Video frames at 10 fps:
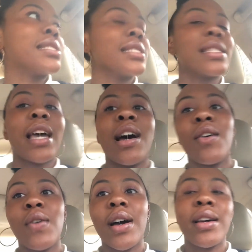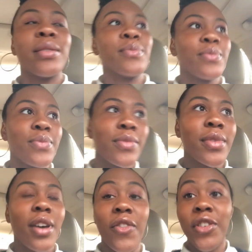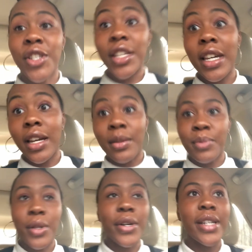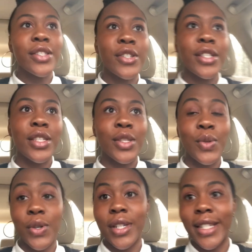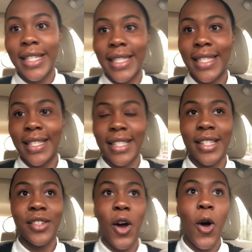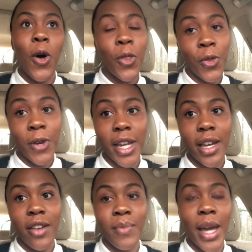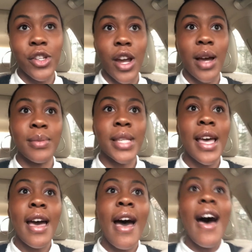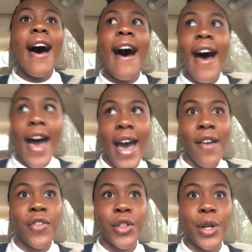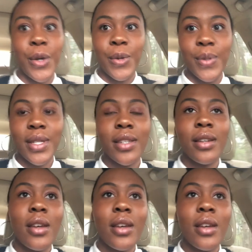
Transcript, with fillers: now I'm officially unemployed during this quarantine season. All three of my jobs have closed.